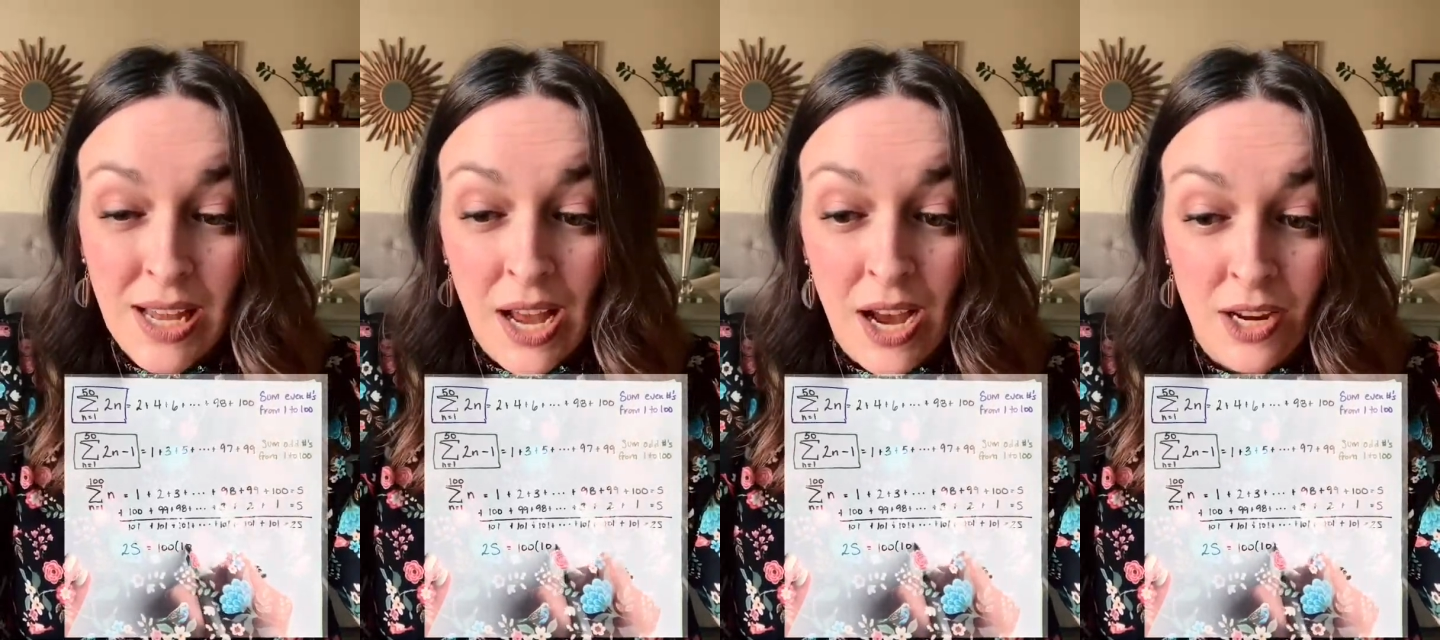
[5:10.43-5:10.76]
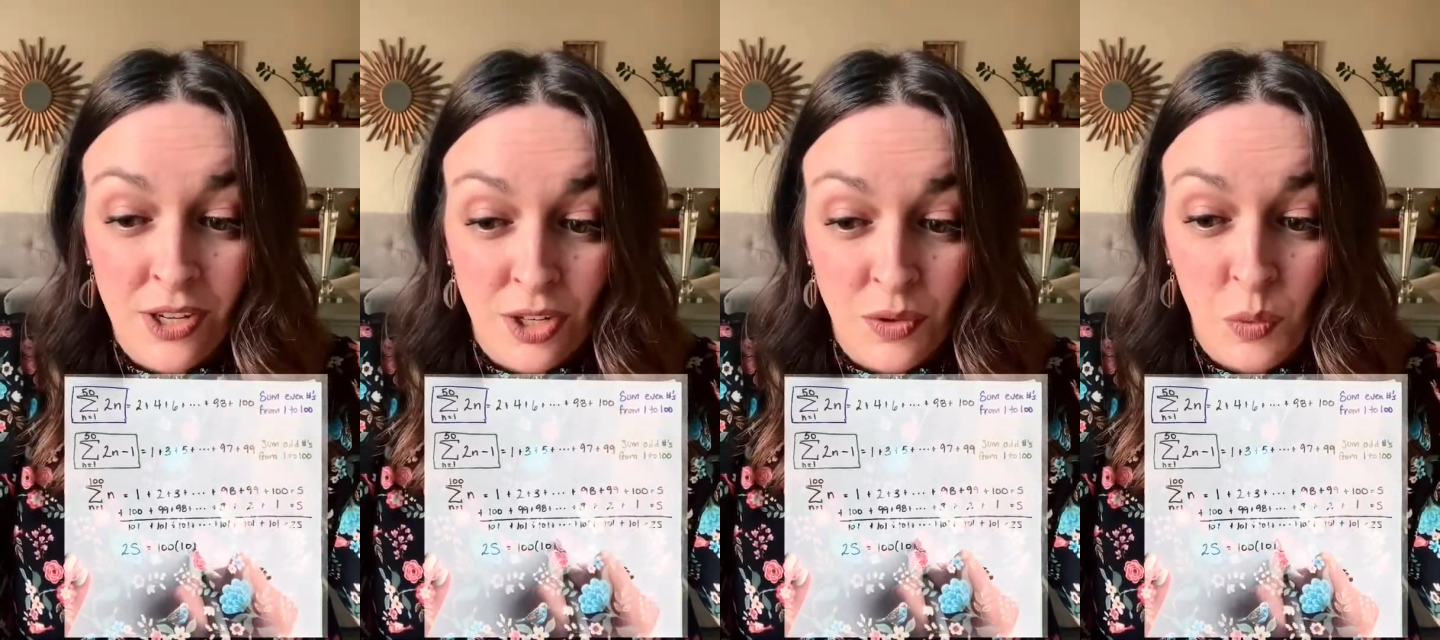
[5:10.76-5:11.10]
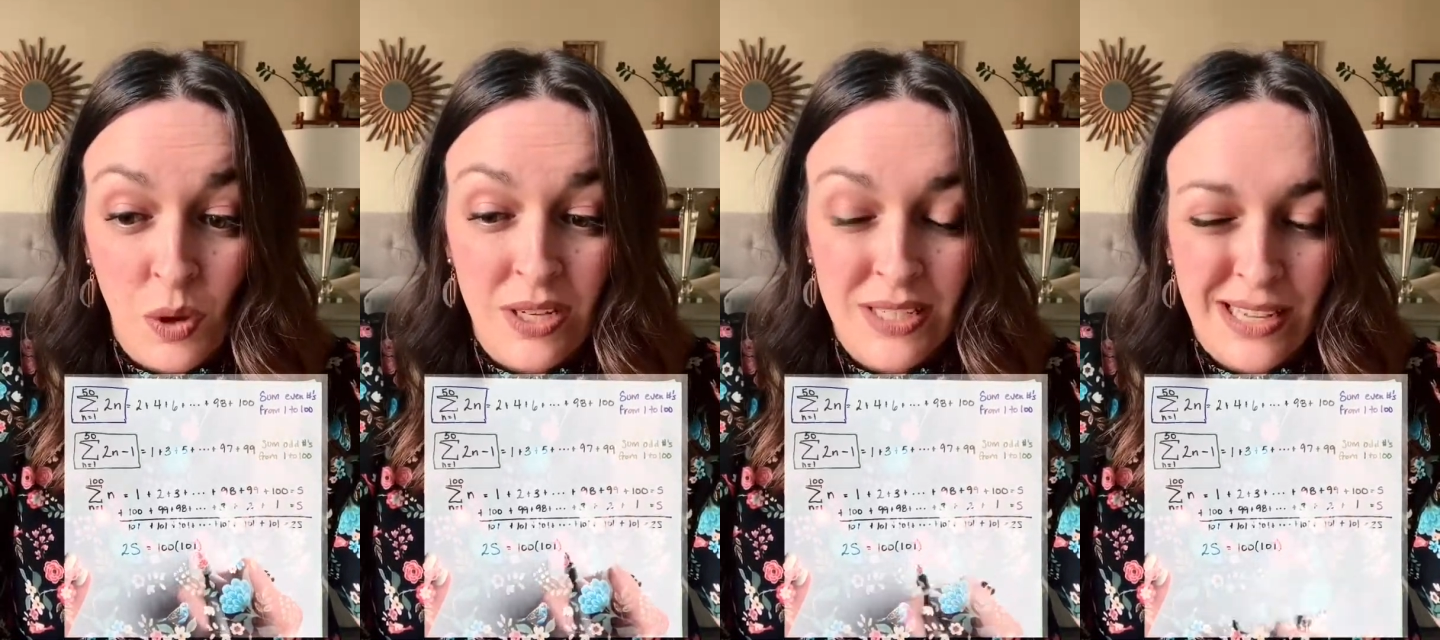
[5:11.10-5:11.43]

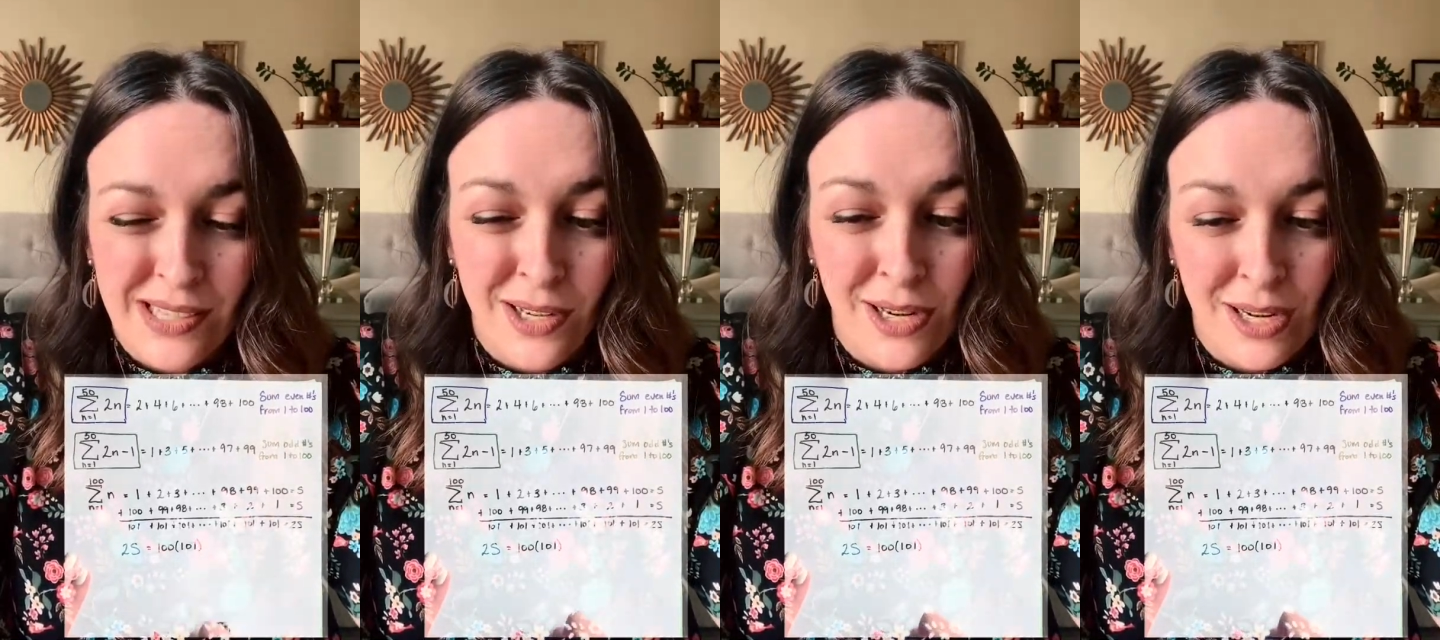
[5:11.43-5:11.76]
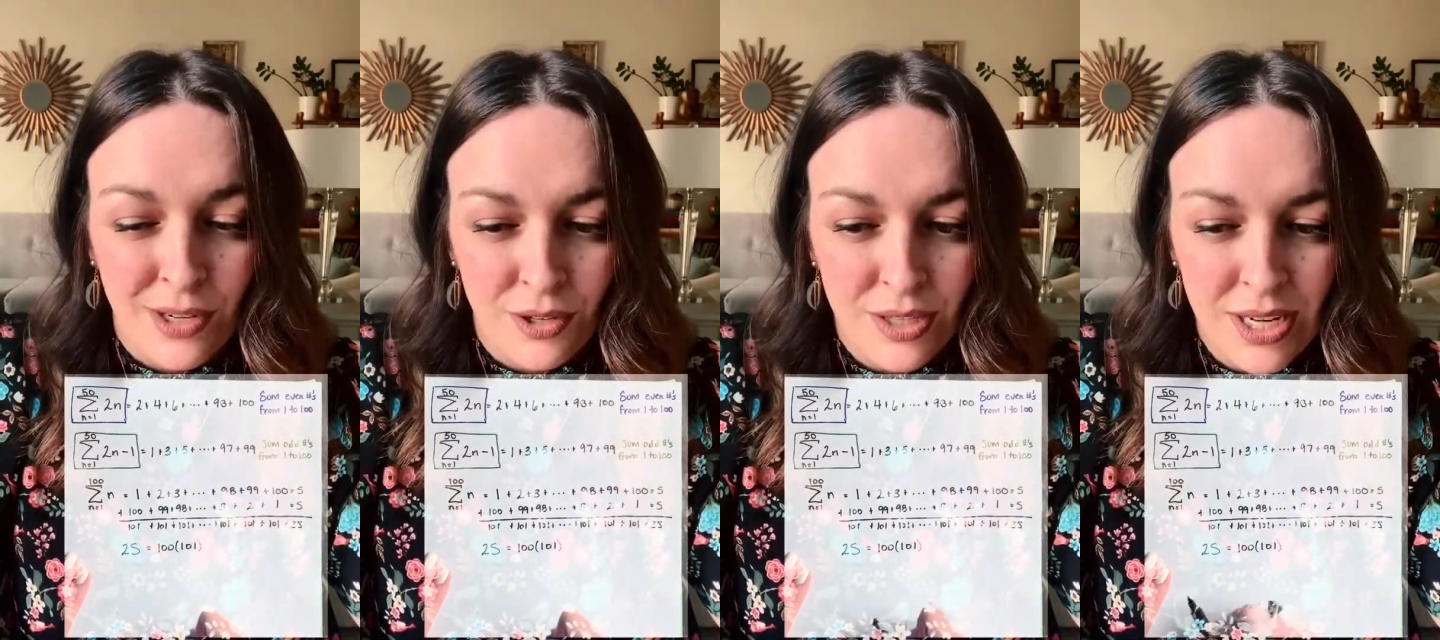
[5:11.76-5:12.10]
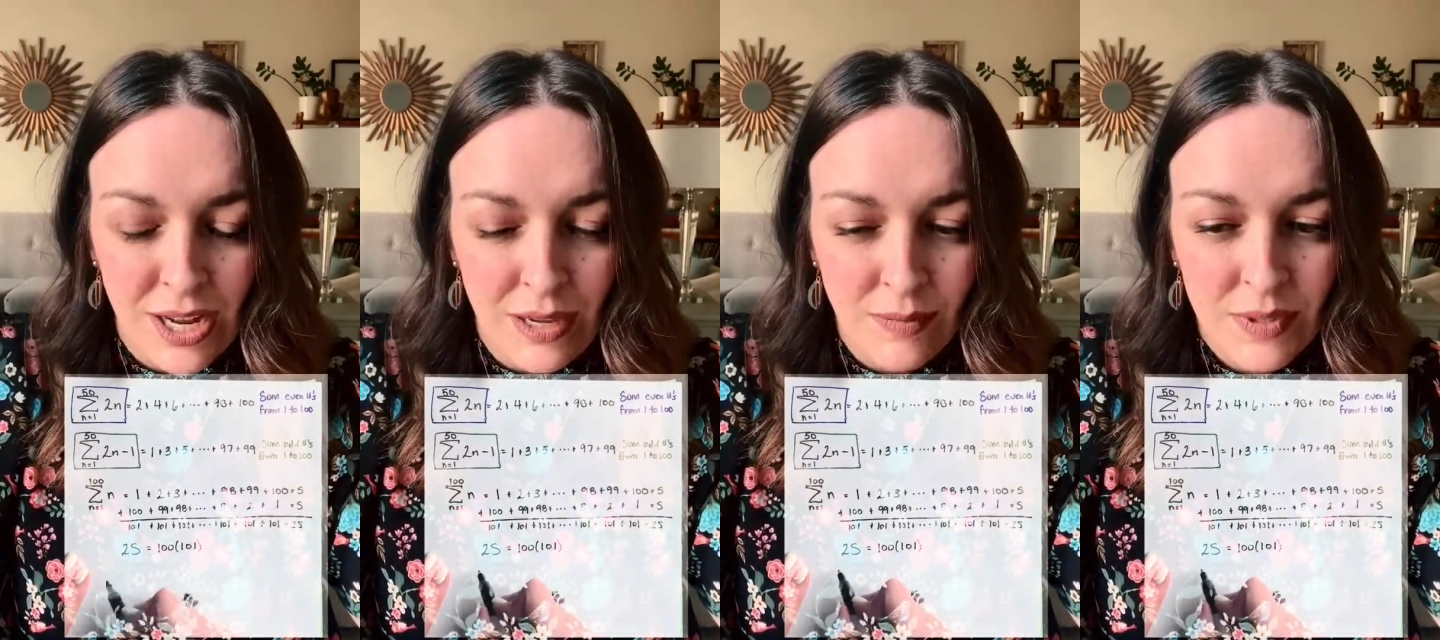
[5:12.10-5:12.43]
101 together 100
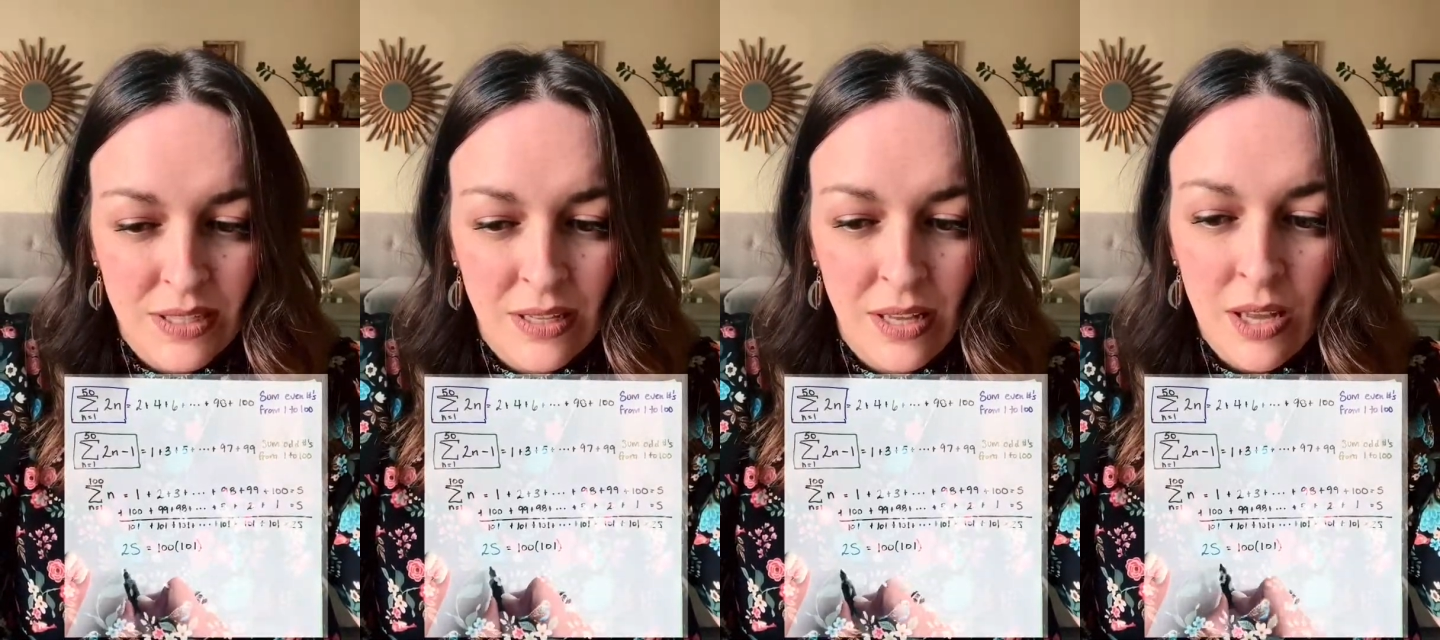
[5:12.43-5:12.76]
times.